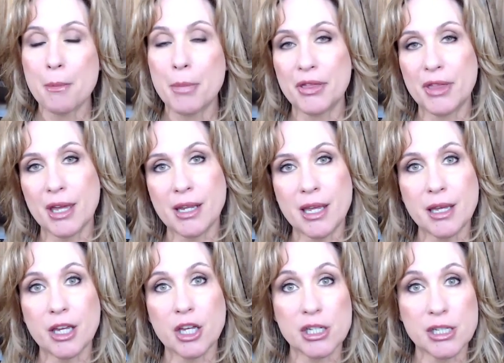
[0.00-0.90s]
but then
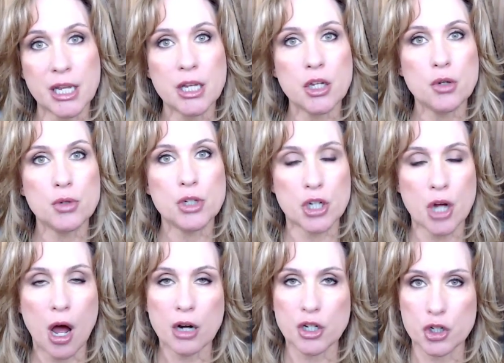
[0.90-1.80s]
he continued to
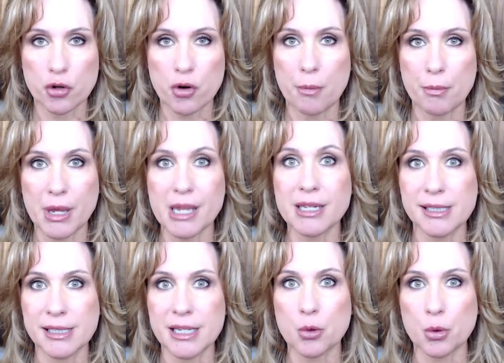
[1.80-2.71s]
talk to Trump in
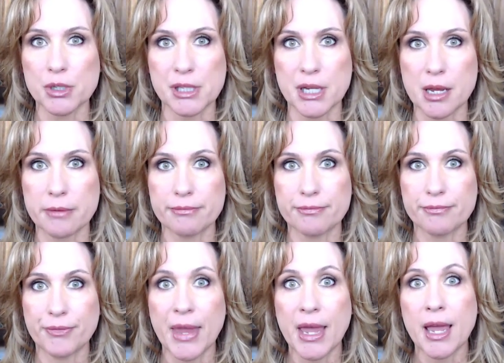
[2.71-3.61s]
secrecy.
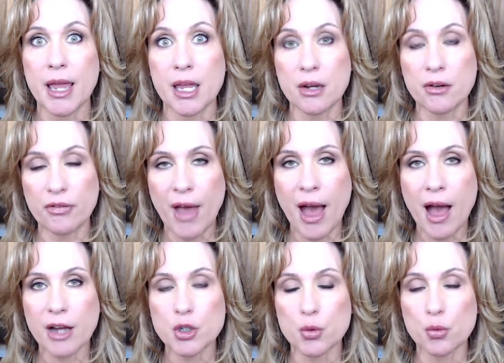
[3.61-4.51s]
In
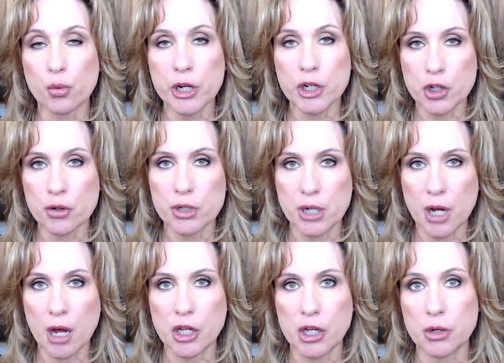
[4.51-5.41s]
fact, Richard
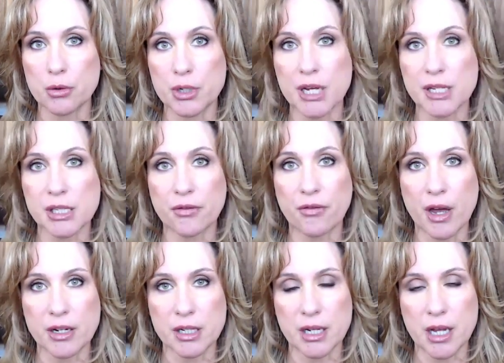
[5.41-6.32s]
Donahue
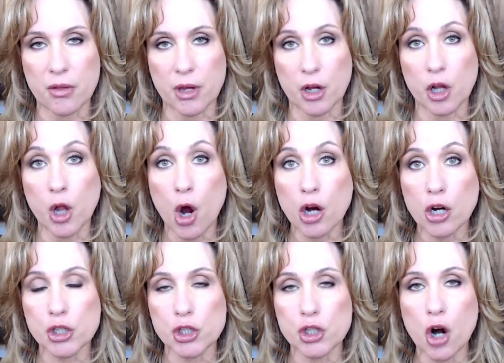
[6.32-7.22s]
testified today that
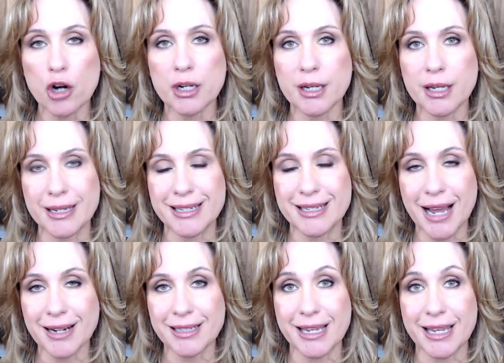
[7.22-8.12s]
Clark started
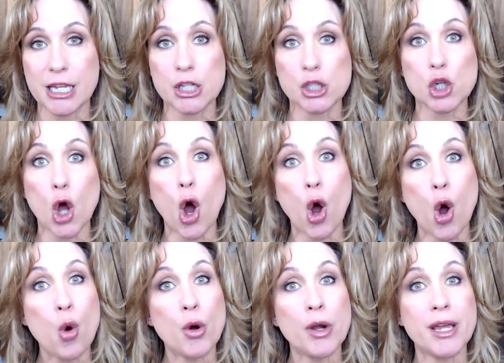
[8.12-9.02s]
conducting his
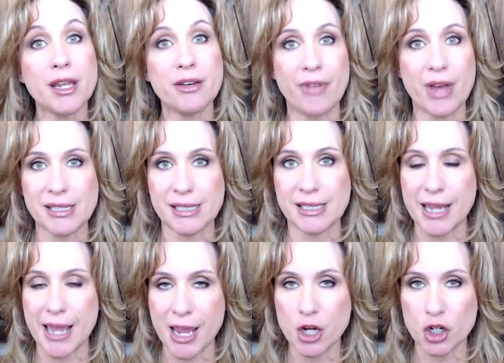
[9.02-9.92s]
own
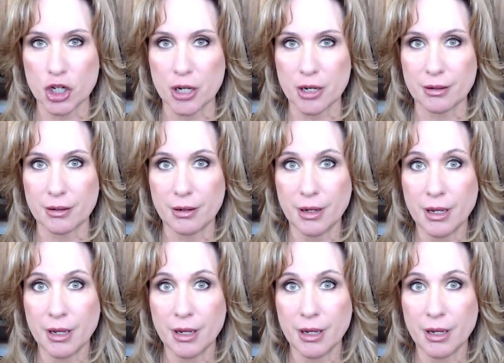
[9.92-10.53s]
investigation.